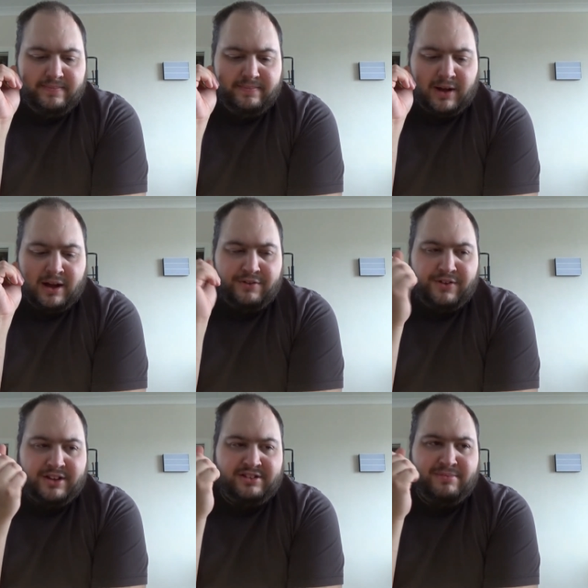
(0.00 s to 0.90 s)
I don't
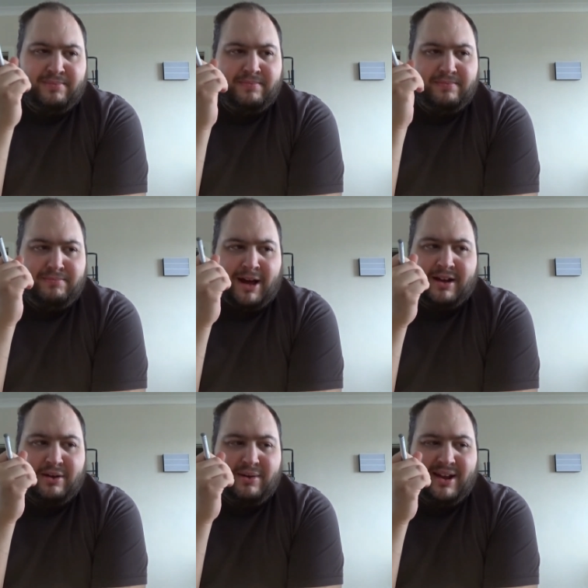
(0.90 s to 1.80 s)
think it's
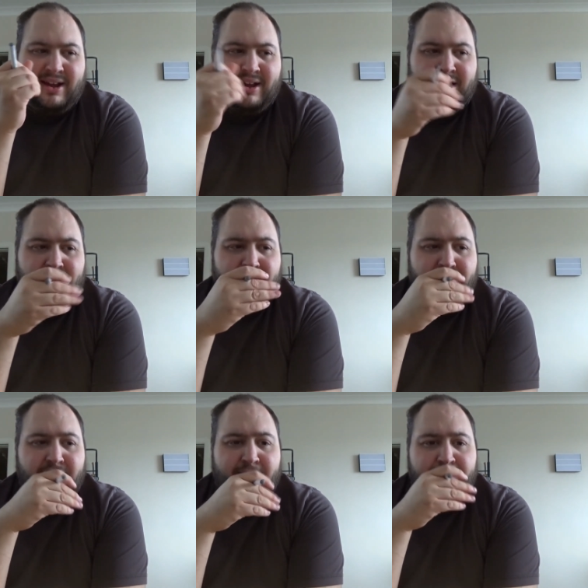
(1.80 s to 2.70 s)
tobacco-y
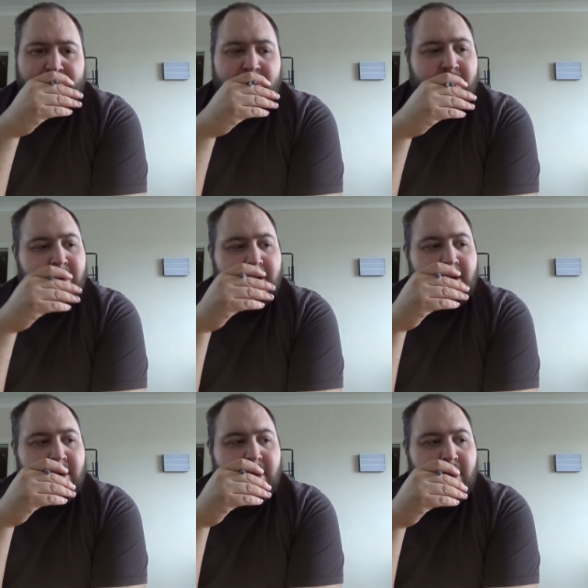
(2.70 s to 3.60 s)
enough.
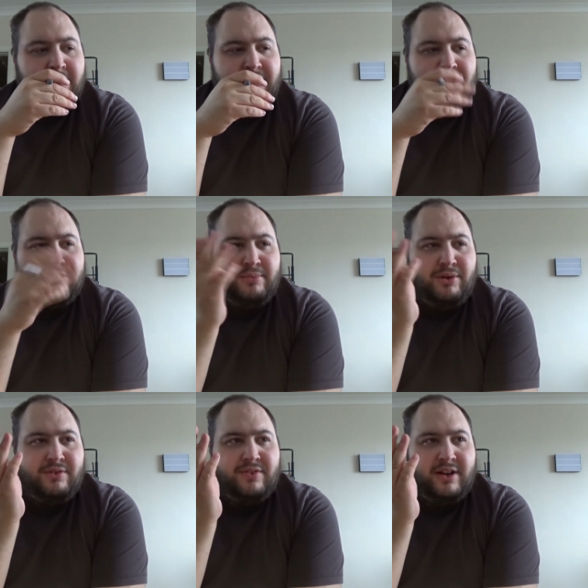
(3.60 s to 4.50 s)
I think it's
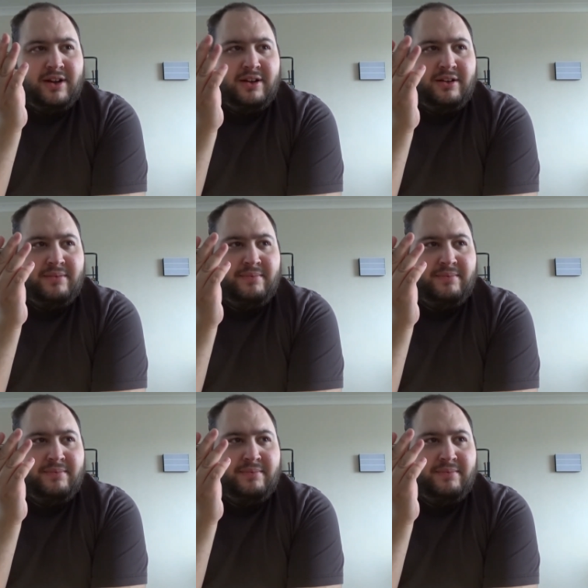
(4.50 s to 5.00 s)
more of a